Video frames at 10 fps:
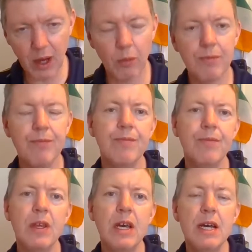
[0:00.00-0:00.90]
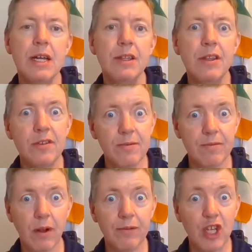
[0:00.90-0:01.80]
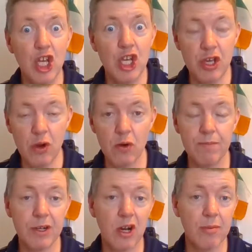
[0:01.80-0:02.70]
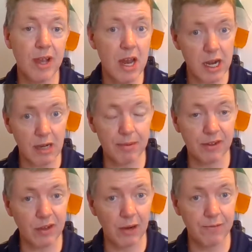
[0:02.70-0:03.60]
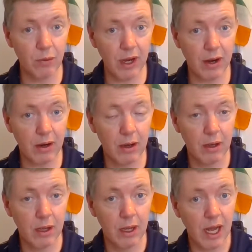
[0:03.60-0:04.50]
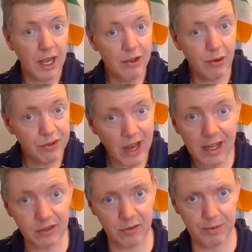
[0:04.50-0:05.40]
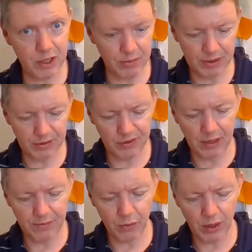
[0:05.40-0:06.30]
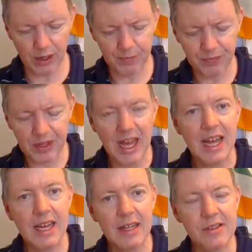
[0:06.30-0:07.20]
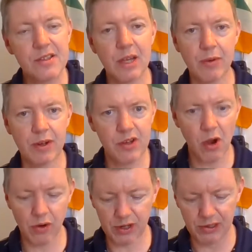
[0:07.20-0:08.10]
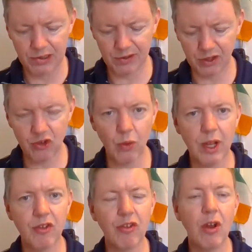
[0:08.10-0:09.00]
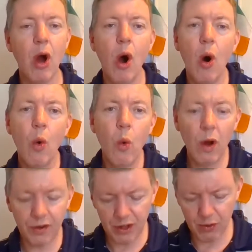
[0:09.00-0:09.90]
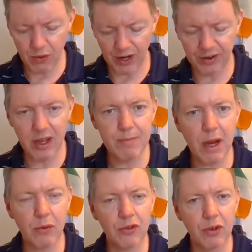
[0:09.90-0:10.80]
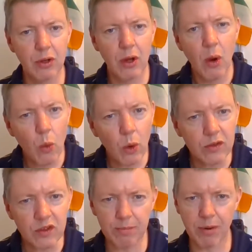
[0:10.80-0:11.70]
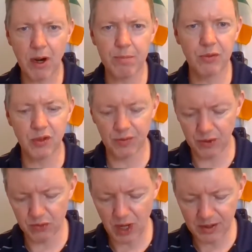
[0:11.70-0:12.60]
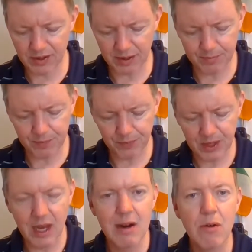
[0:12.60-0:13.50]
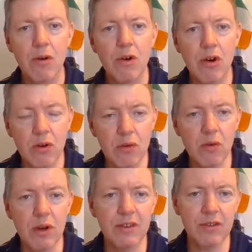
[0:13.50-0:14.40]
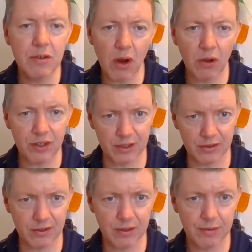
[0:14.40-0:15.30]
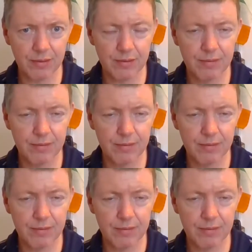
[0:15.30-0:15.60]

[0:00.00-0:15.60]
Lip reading: Now, this involves you becoming a little bit self-aware and your text becoming self-aware. It's the rhetorical situation. What are you writing about? What's the purpose of your writing? Who is your audience?